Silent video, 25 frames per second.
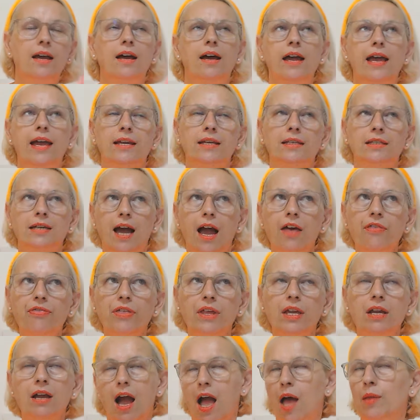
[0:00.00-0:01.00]
And I
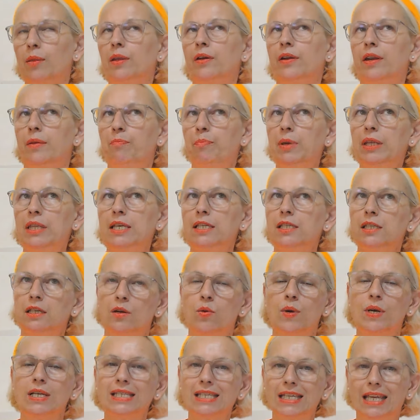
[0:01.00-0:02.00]
think I will repeat this
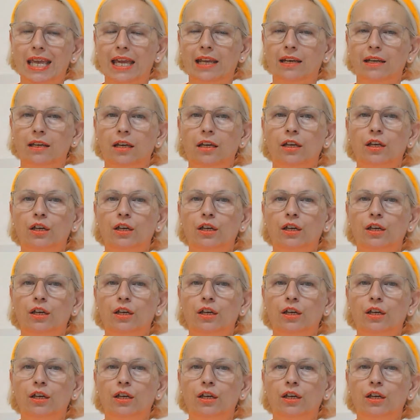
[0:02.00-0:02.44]
once again.